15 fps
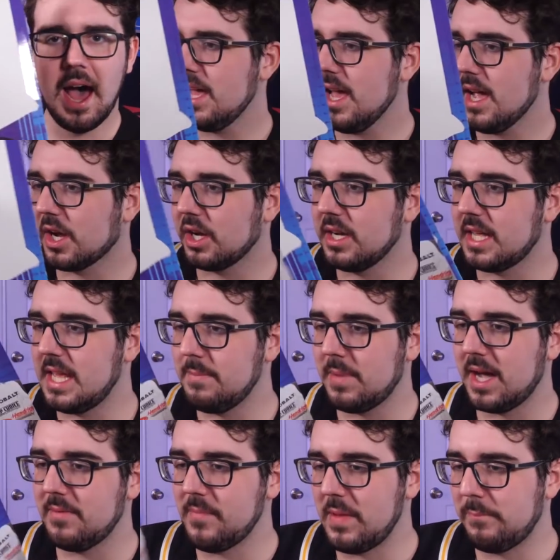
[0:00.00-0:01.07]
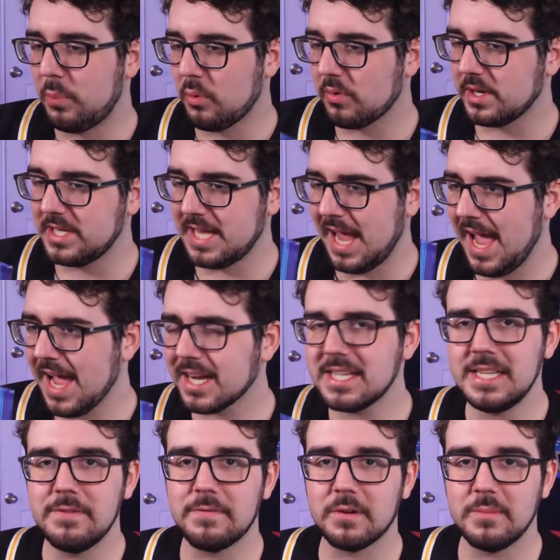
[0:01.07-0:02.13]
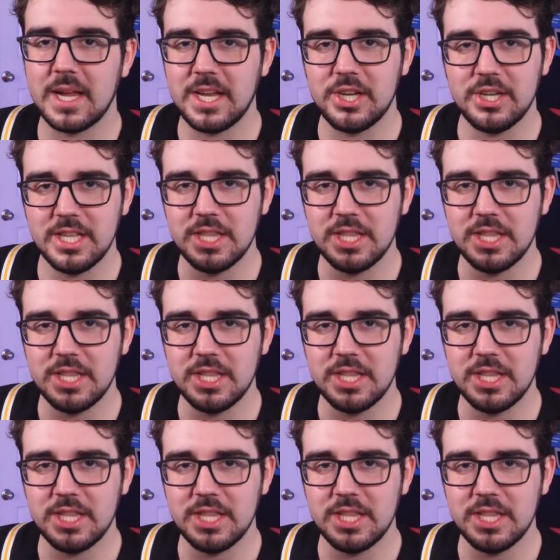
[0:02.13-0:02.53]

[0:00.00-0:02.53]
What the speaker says: gonna keep my important tax information